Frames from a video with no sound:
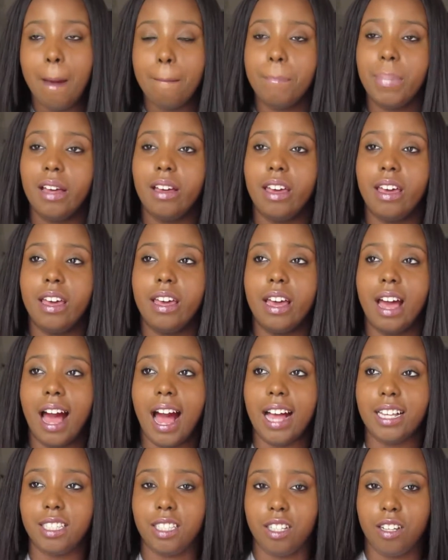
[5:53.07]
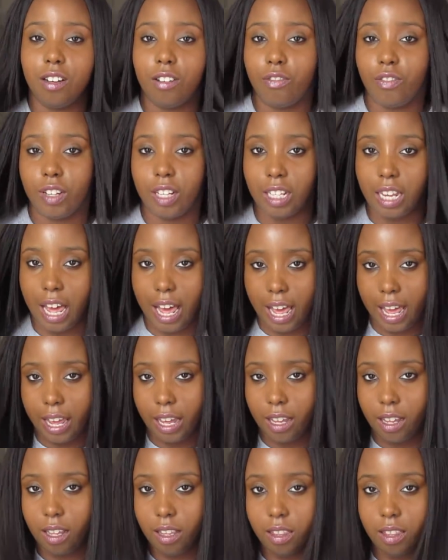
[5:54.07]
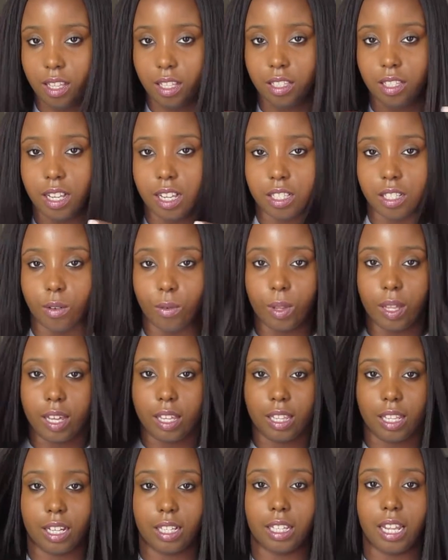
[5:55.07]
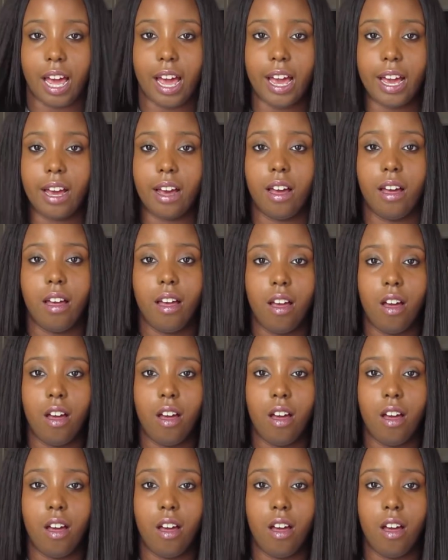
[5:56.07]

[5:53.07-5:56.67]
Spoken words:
But I still feel like this doesn't really look like